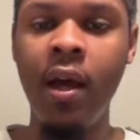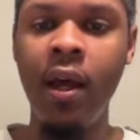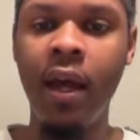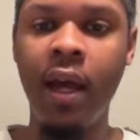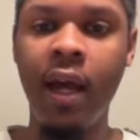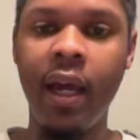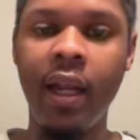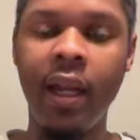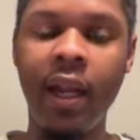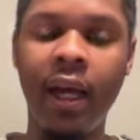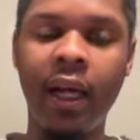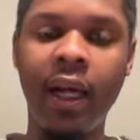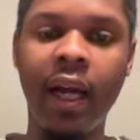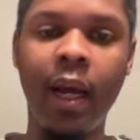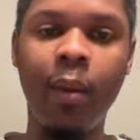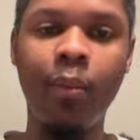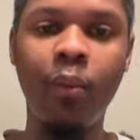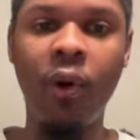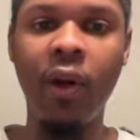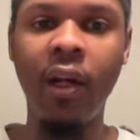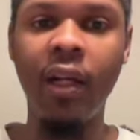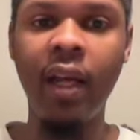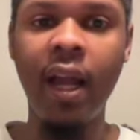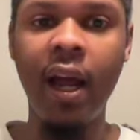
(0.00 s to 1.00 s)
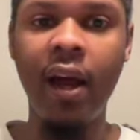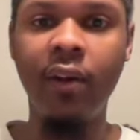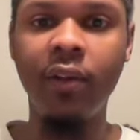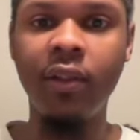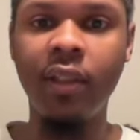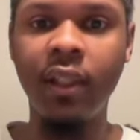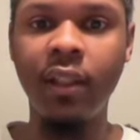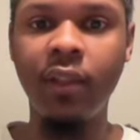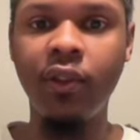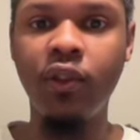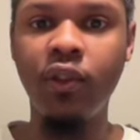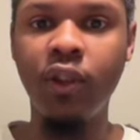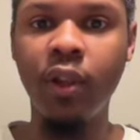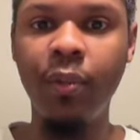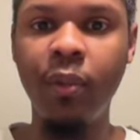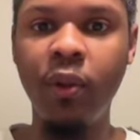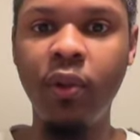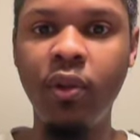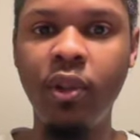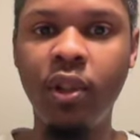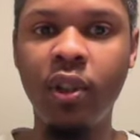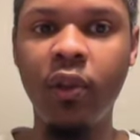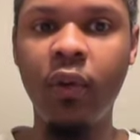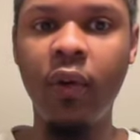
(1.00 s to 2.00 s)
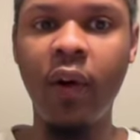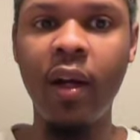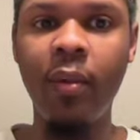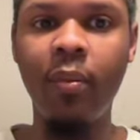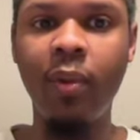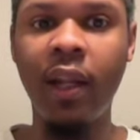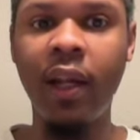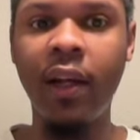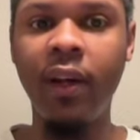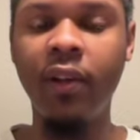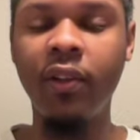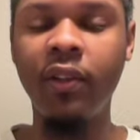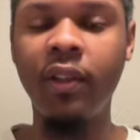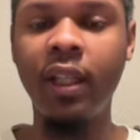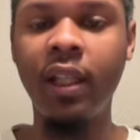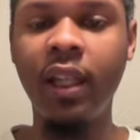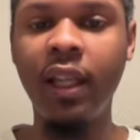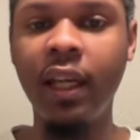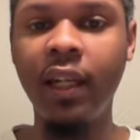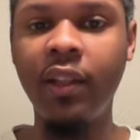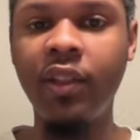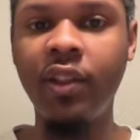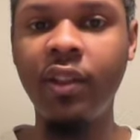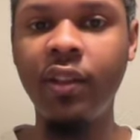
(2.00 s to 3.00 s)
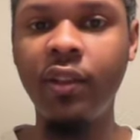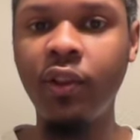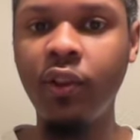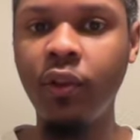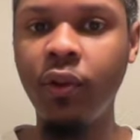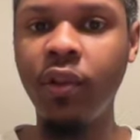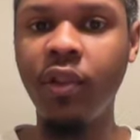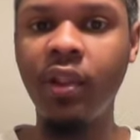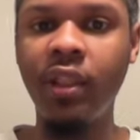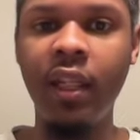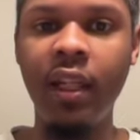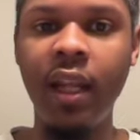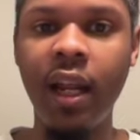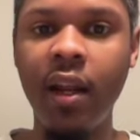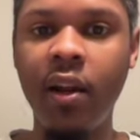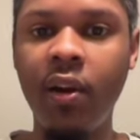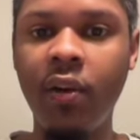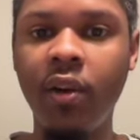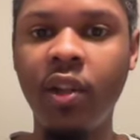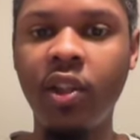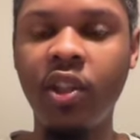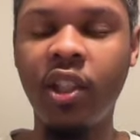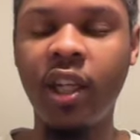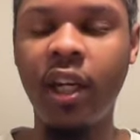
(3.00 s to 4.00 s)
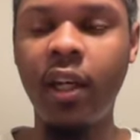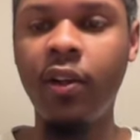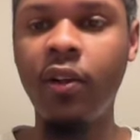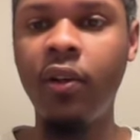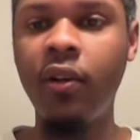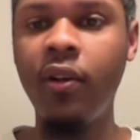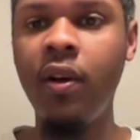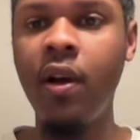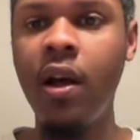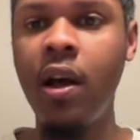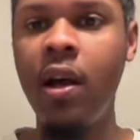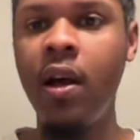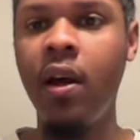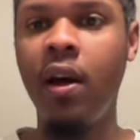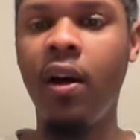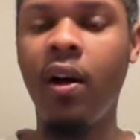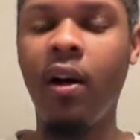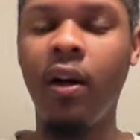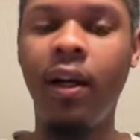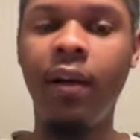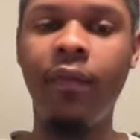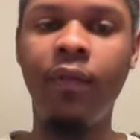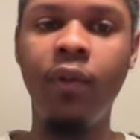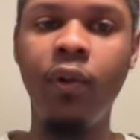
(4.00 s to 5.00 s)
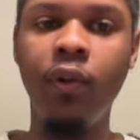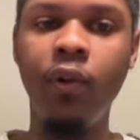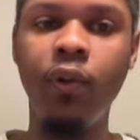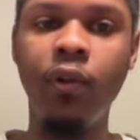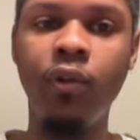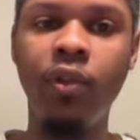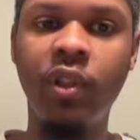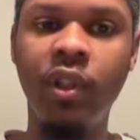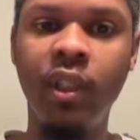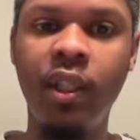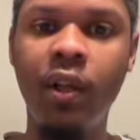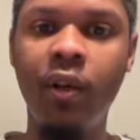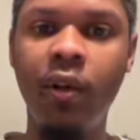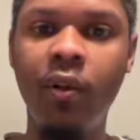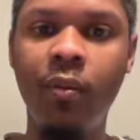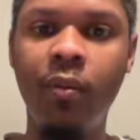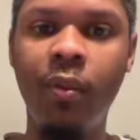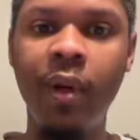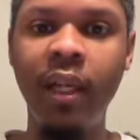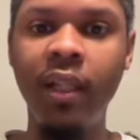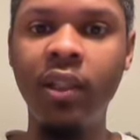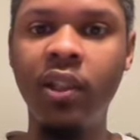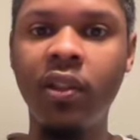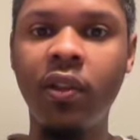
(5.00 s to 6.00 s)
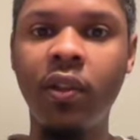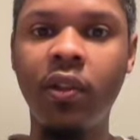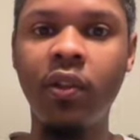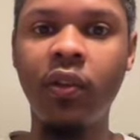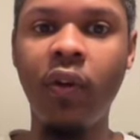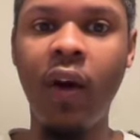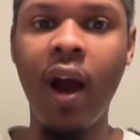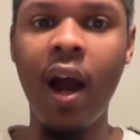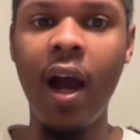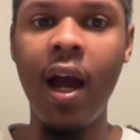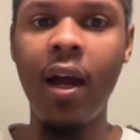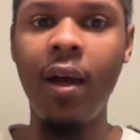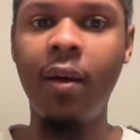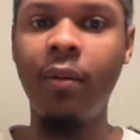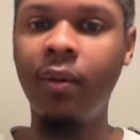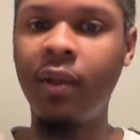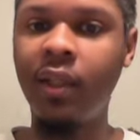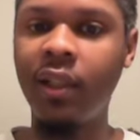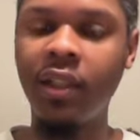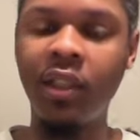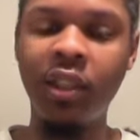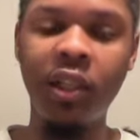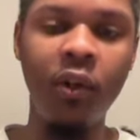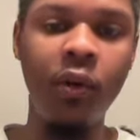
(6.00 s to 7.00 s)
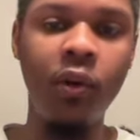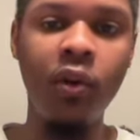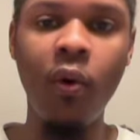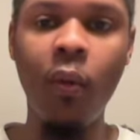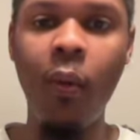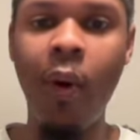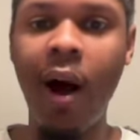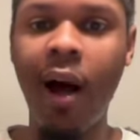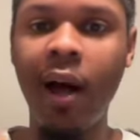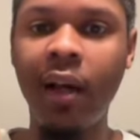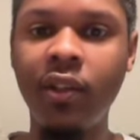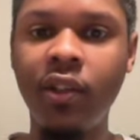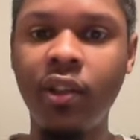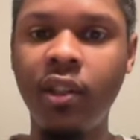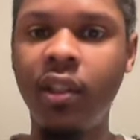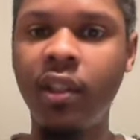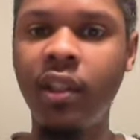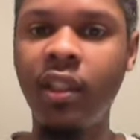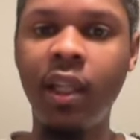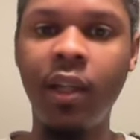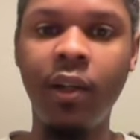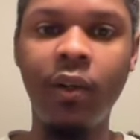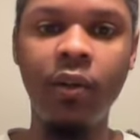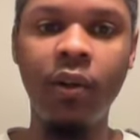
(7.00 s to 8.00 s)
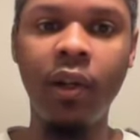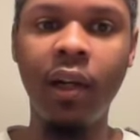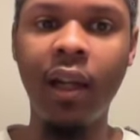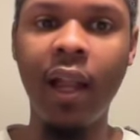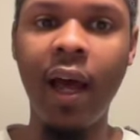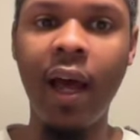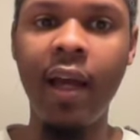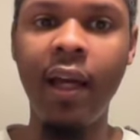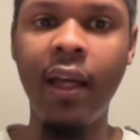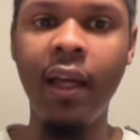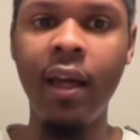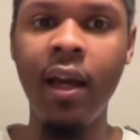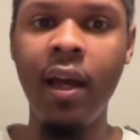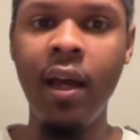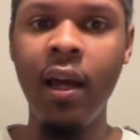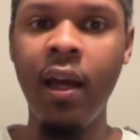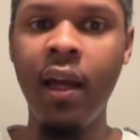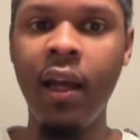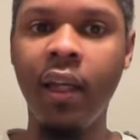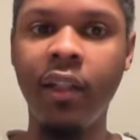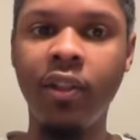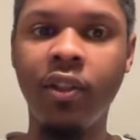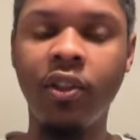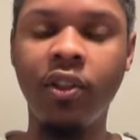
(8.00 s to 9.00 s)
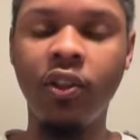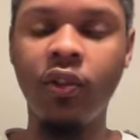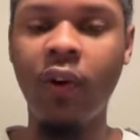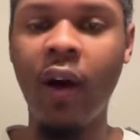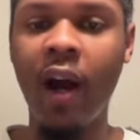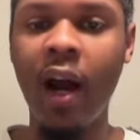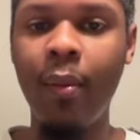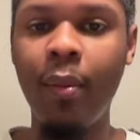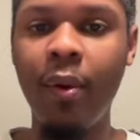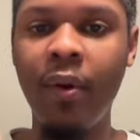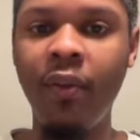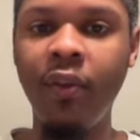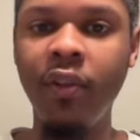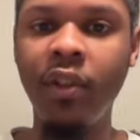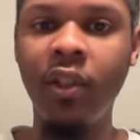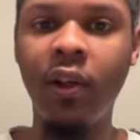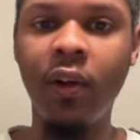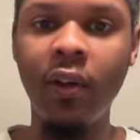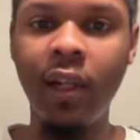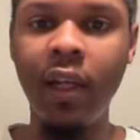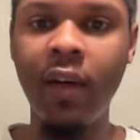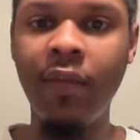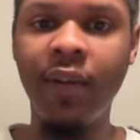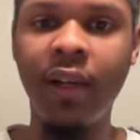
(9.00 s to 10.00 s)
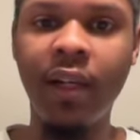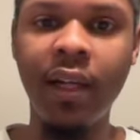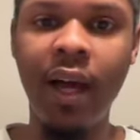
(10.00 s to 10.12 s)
And I got breakdowns and tributes to great players and legends. You'll see that on the channel. Uh, if you still been subscribed, continue to watch, continue to like and subscribe. If you're still loving the